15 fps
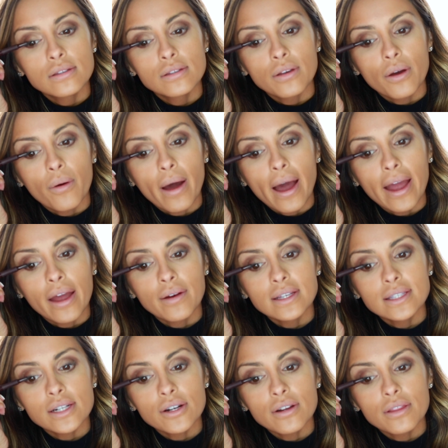So I
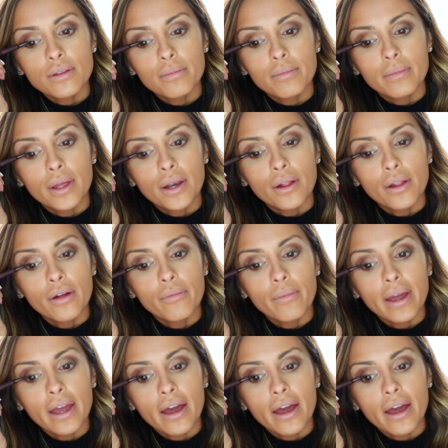always start in the middle of my